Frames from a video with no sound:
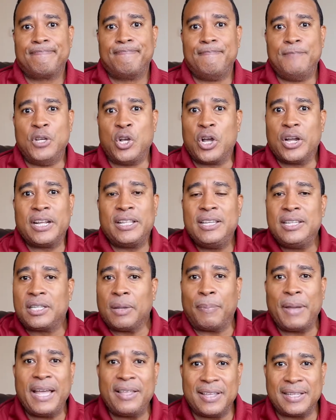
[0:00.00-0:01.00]
you're gonna need to
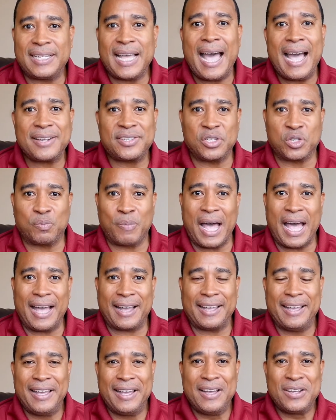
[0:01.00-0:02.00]
pay the taxes back.
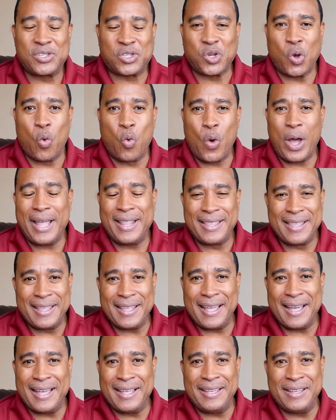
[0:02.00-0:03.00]
So when,
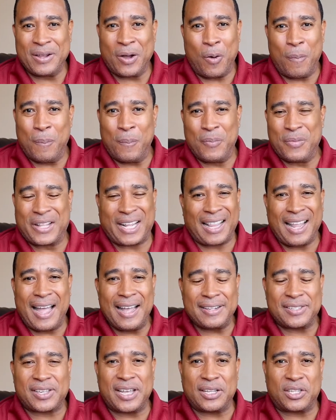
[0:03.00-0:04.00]

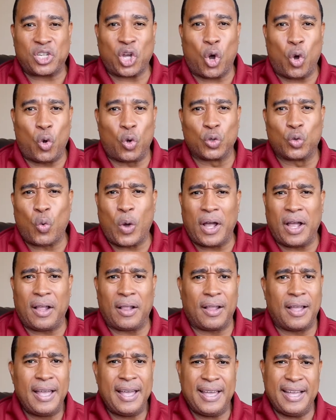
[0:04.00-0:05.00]
clients get told,
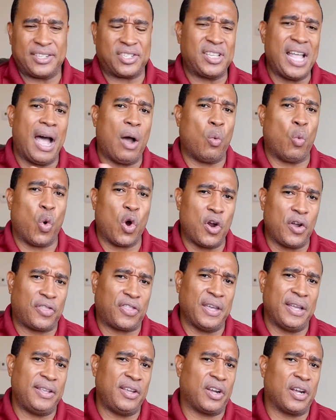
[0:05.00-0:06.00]
well, it's not
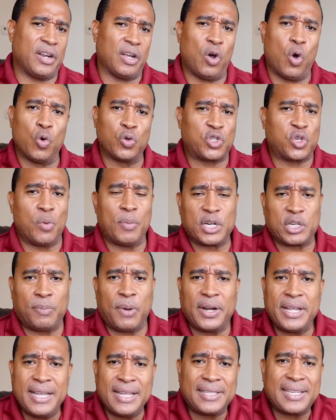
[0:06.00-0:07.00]
worth it, you're gonna owe so much
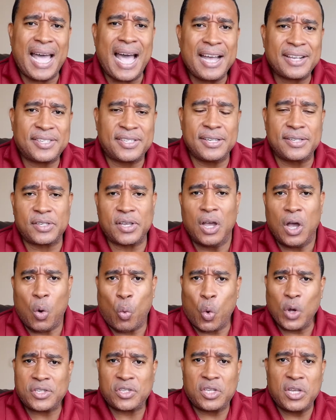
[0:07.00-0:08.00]
money in taxes,
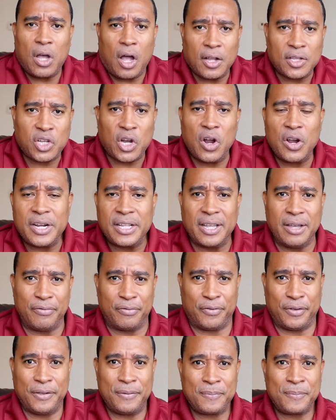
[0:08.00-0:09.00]
what's the alternative?